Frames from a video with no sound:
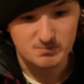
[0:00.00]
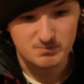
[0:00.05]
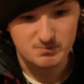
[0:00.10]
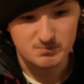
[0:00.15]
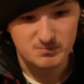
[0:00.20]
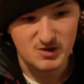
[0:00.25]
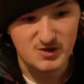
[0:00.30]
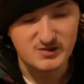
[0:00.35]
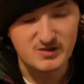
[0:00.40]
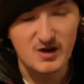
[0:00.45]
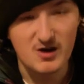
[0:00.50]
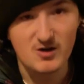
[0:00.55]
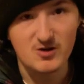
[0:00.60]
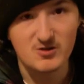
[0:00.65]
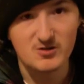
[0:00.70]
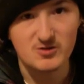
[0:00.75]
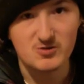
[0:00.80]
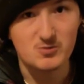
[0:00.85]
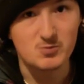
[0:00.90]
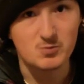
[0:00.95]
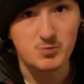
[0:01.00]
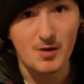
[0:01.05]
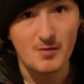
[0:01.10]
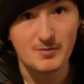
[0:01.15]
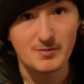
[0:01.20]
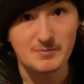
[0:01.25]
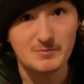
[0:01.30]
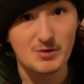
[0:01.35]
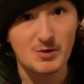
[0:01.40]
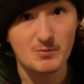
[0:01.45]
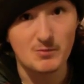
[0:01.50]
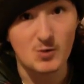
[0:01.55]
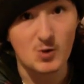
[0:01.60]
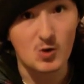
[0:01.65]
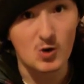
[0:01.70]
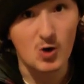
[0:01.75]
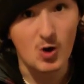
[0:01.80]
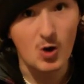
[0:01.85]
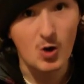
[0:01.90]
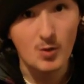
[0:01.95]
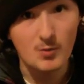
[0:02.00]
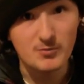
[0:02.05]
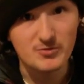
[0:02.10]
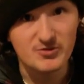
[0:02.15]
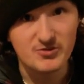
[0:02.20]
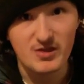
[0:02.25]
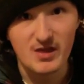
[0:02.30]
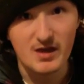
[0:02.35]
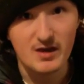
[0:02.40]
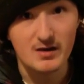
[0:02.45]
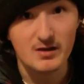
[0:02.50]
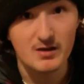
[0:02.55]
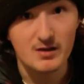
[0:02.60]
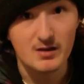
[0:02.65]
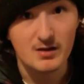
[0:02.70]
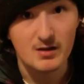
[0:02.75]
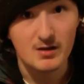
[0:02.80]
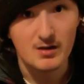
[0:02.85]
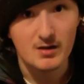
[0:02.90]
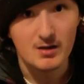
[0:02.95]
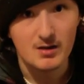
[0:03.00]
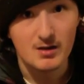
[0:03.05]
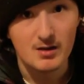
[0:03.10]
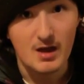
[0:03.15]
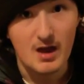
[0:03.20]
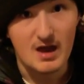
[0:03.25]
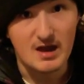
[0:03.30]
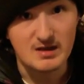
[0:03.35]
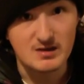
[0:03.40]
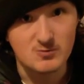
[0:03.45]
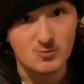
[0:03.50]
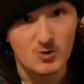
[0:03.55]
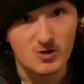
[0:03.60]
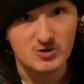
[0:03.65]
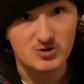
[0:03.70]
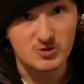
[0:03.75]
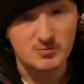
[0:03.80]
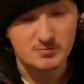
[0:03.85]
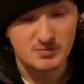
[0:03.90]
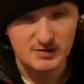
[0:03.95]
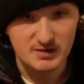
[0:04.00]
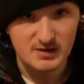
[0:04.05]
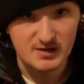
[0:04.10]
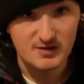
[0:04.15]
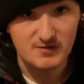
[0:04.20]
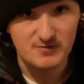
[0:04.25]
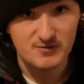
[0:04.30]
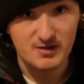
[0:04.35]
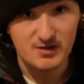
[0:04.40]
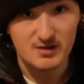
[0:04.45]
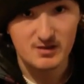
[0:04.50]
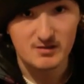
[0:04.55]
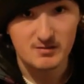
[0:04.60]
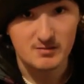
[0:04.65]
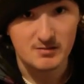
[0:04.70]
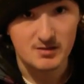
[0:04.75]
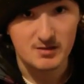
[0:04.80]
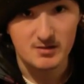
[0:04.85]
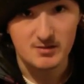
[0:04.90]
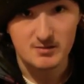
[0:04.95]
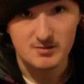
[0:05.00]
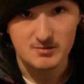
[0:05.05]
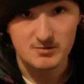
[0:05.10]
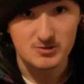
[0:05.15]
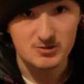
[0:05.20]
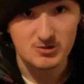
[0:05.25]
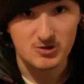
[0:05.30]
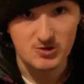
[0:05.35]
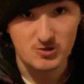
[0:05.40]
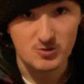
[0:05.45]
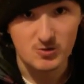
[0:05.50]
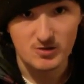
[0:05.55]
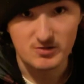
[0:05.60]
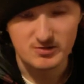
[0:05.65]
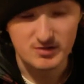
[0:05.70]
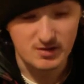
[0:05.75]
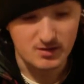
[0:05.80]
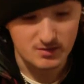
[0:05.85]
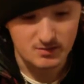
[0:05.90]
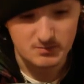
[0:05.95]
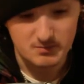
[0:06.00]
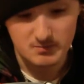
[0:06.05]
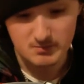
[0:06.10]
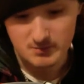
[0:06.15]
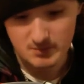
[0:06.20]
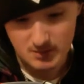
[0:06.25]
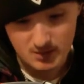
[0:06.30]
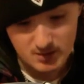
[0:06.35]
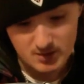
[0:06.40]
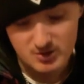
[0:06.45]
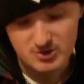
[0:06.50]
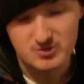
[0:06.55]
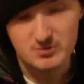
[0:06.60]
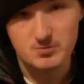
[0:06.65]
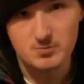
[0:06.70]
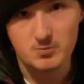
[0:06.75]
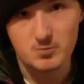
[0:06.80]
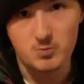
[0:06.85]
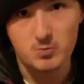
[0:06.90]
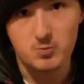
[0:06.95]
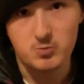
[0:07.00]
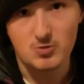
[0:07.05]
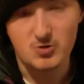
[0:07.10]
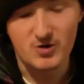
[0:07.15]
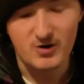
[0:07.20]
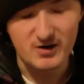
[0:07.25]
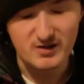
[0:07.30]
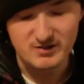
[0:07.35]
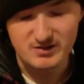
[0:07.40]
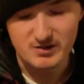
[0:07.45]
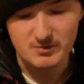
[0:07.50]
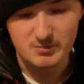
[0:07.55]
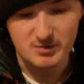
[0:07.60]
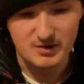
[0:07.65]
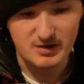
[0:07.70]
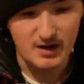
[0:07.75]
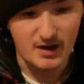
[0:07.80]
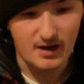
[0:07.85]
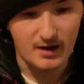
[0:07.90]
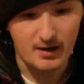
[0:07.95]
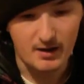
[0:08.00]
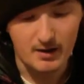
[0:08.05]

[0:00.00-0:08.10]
This probably built more homes than anyone could believe in the USA. It's crazy, but yeah.